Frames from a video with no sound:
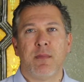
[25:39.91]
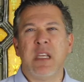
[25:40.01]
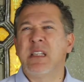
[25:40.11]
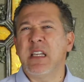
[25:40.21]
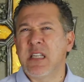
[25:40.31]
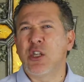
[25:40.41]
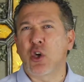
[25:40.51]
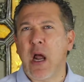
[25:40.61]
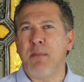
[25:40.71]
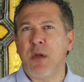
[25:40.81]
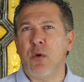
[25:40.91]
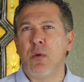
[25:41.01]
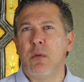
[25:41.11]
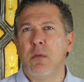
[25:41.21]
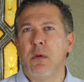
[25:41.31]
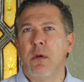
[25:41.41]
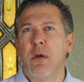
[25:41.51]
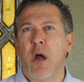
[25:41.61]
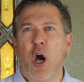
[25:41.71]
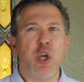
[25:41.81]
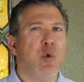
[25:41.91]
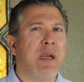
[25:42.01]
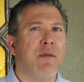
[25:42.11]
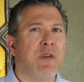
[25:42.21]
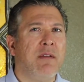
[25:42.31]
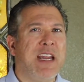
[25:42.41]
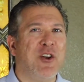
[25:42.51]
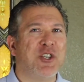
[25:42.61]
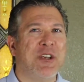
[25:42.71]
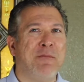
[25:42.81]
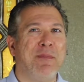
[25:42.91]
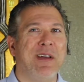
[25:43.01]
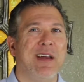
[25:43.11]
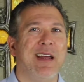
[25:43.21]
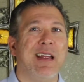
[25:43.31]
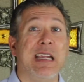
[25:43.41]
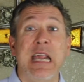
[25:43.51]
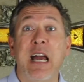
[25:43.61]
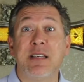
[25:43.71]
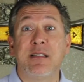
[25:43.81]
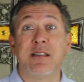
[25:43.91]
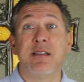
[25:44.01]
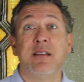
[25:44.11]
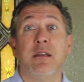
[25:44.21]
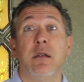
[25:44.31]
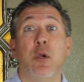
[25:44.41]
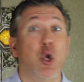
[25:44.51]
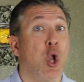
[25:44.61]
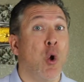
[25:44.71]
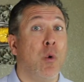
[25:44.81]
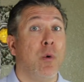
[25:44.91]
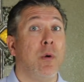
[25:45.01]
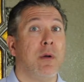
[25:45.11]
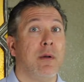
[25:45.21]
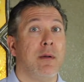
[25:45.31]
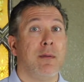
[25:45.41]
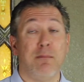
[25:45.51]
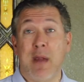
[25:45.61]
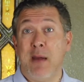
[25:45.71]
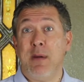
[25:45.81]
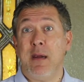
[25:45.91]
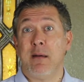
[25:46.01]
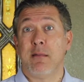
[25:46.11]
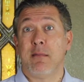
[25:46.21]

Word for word: Does this describe you? Are you a gift of leadership? Yes? No? Maybe?